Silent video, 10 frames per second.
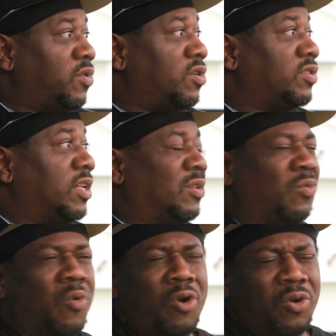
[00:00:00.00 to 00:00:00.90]
was that the
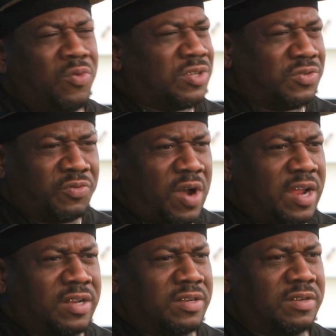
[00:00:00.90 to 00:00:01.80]
water wasn't
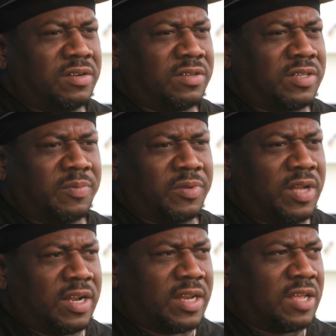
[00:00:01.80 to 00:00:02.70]
right or something
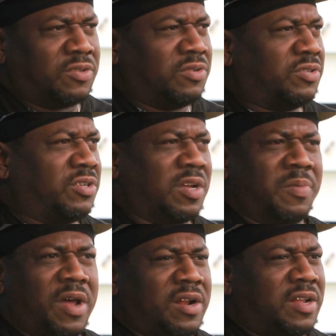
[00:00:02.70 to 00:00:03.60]
like that. So it took
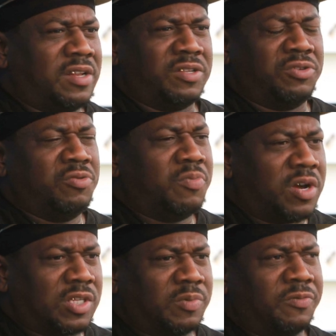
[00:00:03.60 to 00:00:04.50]
about another 2
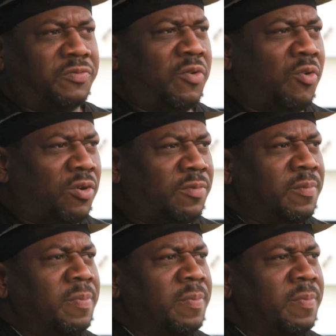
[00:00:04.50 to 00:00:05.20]
months before